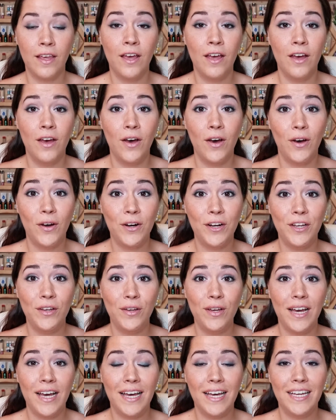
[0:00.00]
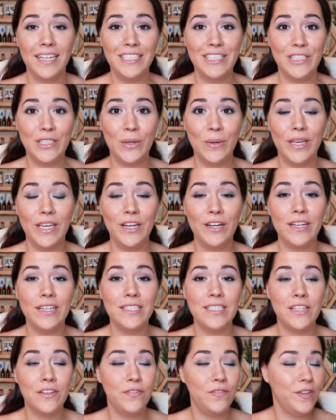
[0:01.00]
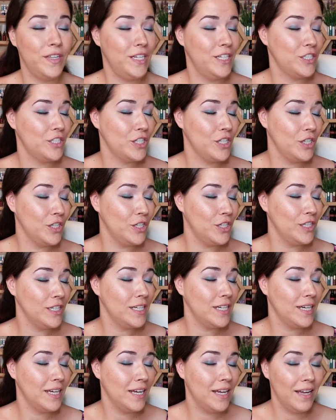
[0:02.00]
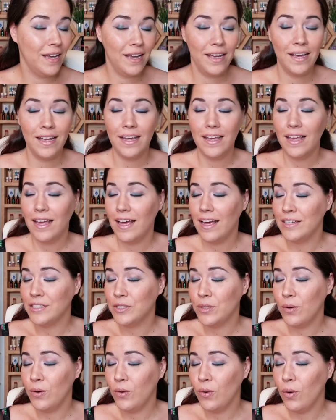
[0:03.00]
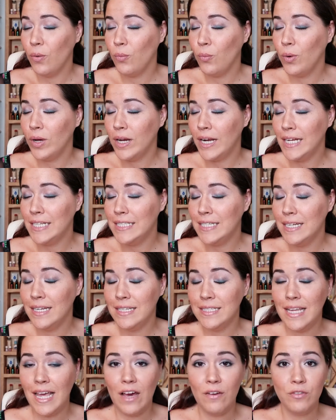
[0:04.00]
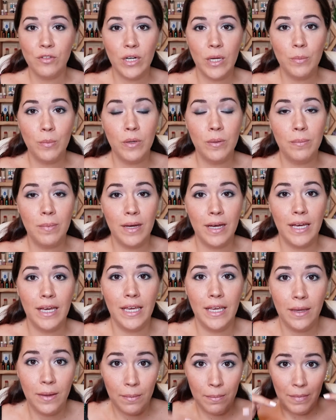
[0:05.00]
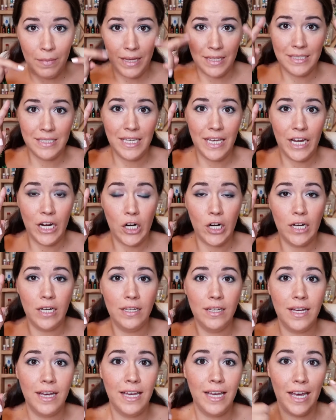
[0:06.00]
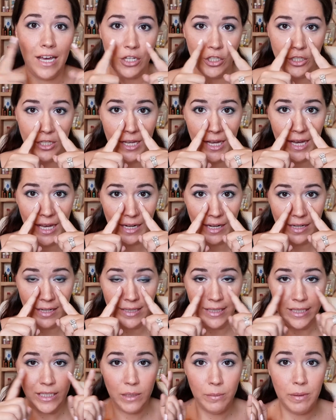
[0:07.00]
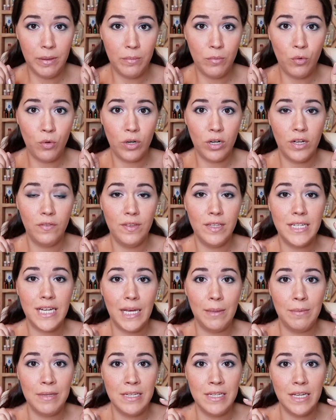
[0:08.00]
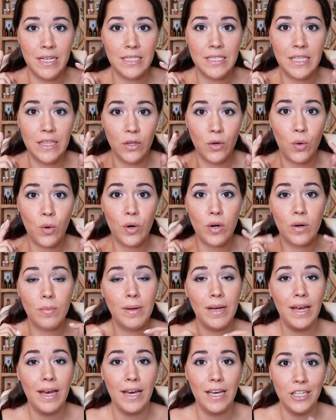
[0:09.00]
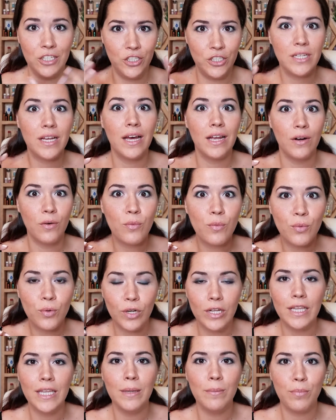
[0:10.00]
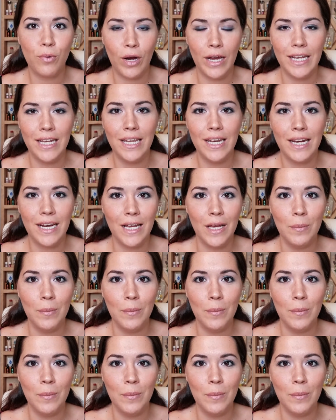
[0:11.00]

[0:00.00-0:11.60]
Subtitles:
Alright you guys, so here is the finished look. So what I did is after I put my mascara, I actually added a little bit more of the diamond dust in the corner of my eyes just to kind of really brighten it up,